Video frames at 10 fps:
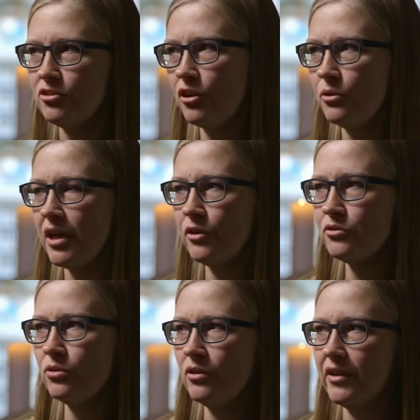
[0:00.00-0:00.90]
tone
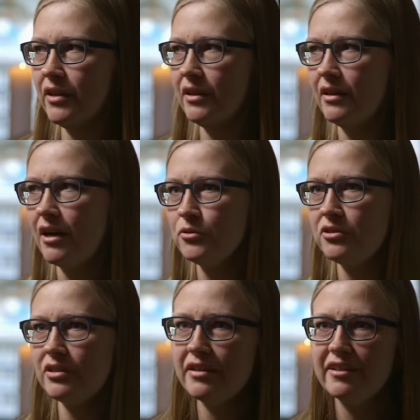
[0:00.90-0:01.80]
out all the
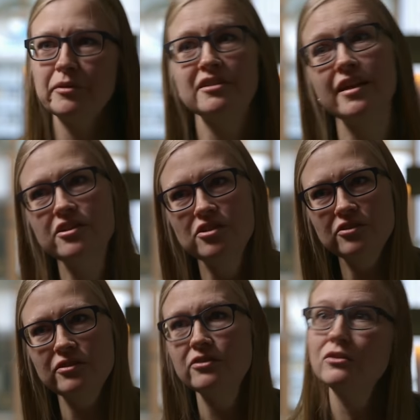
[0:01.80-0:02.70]
outside
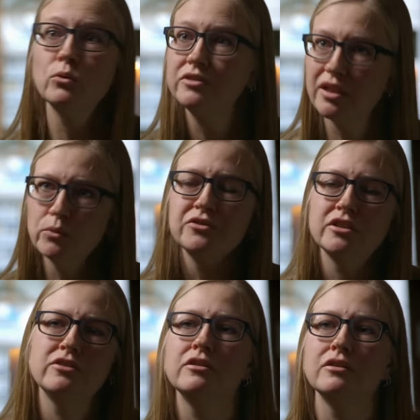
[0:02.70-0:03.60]
expectations and do what they wanted to